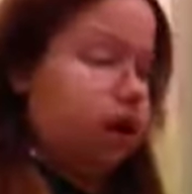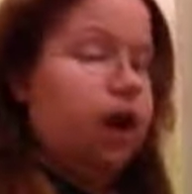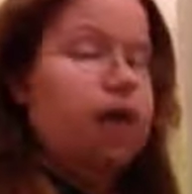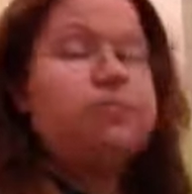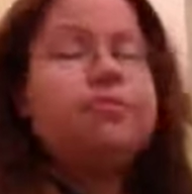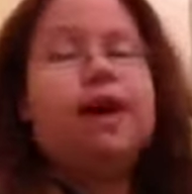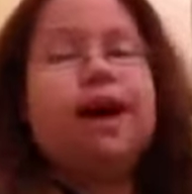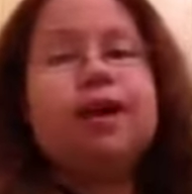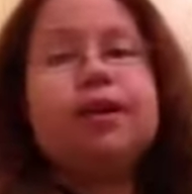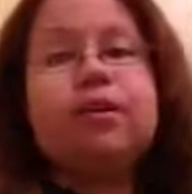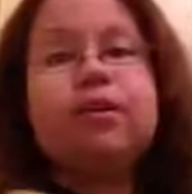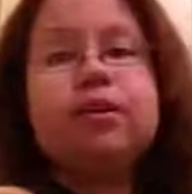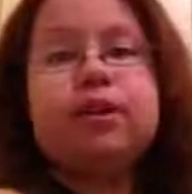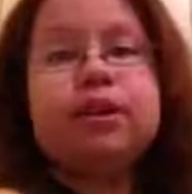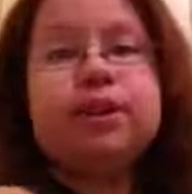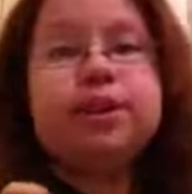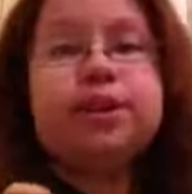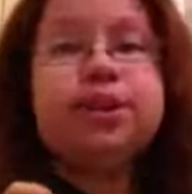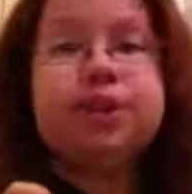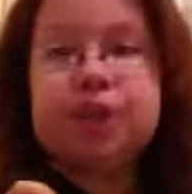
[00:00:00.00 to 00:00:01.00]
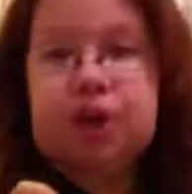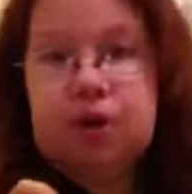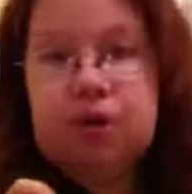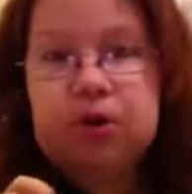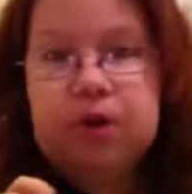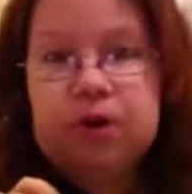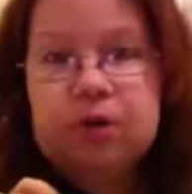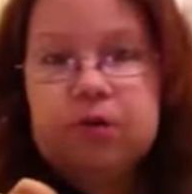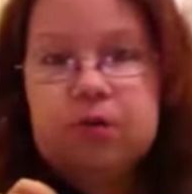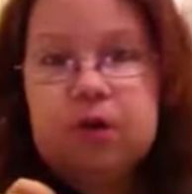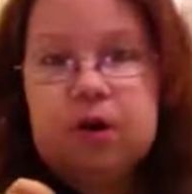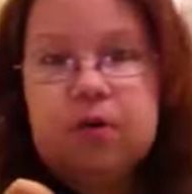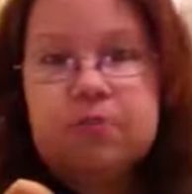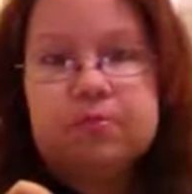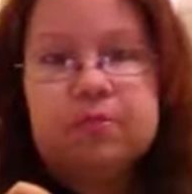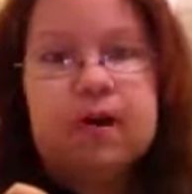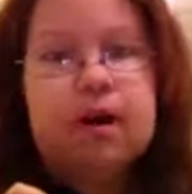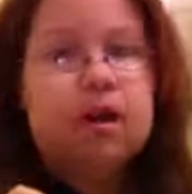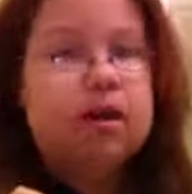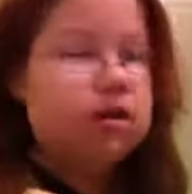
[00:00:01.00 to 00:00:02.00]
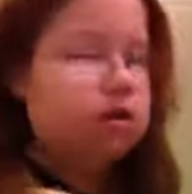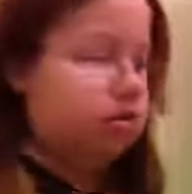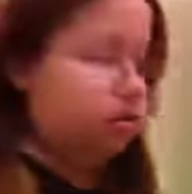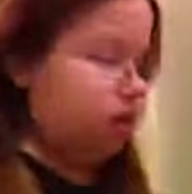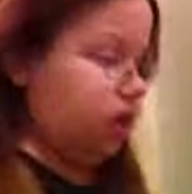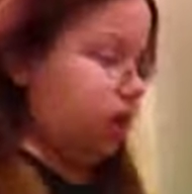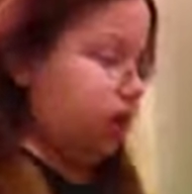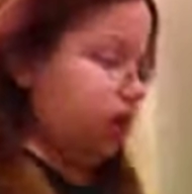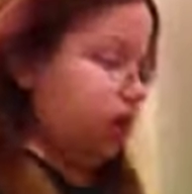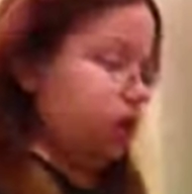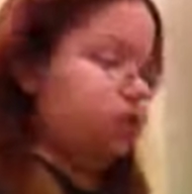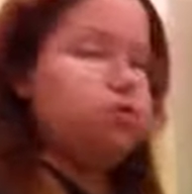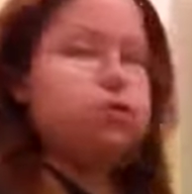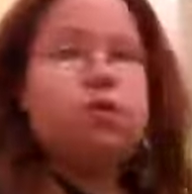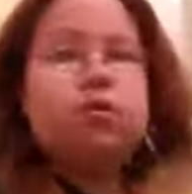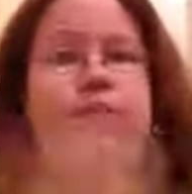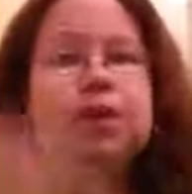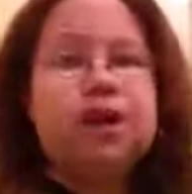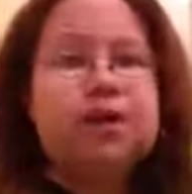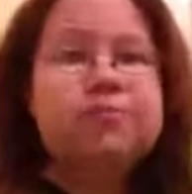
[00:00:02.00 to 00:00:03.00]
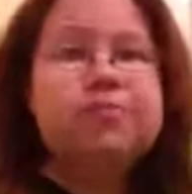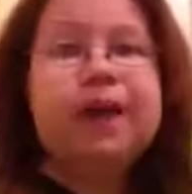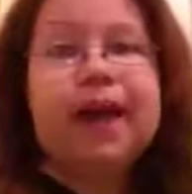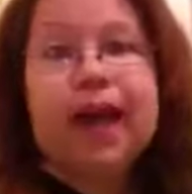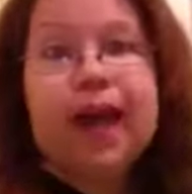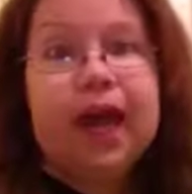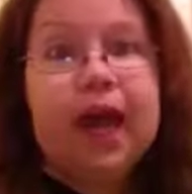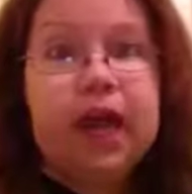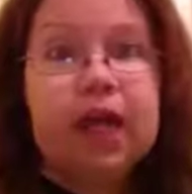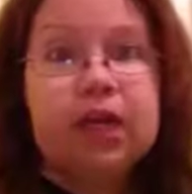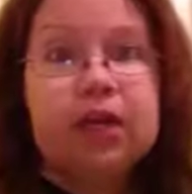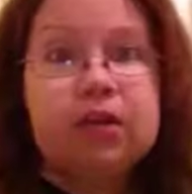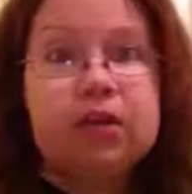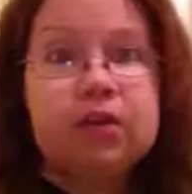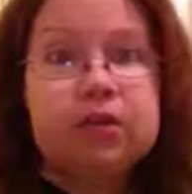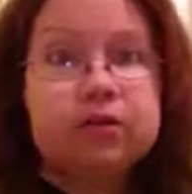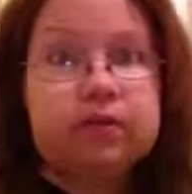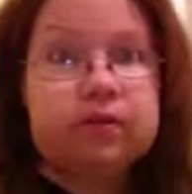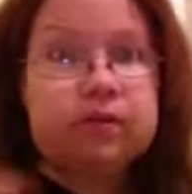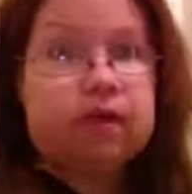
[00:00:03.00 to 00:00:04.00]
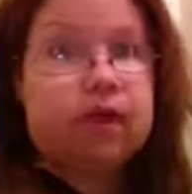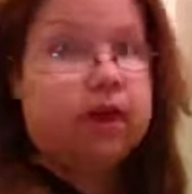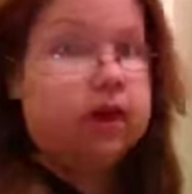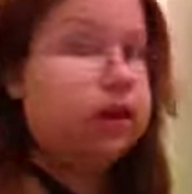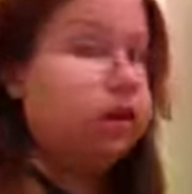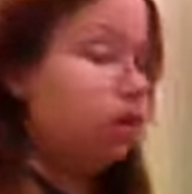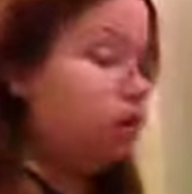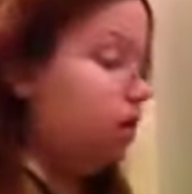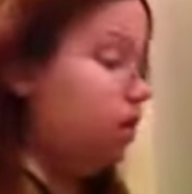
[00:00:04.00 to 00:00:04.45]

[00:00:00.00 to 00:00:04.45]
I'm not going to show you them, okay? You know what a pad looks like.